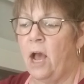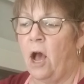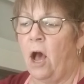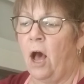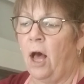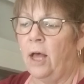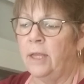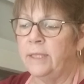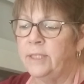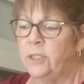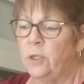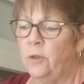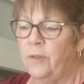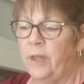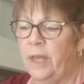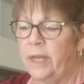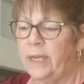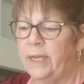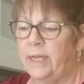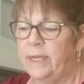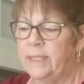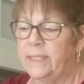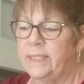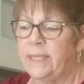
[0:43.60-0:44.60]
Also then
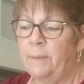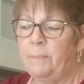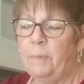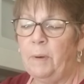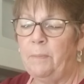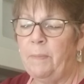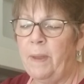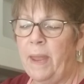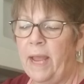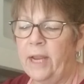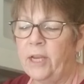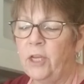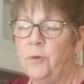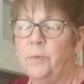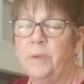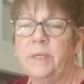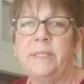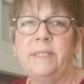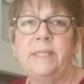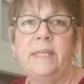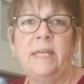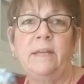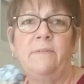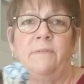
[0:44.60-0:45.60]
in a separate bag you
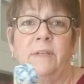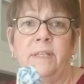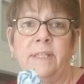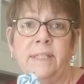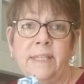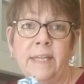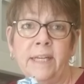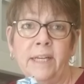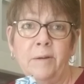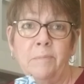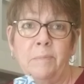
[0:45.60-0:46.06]
received a stick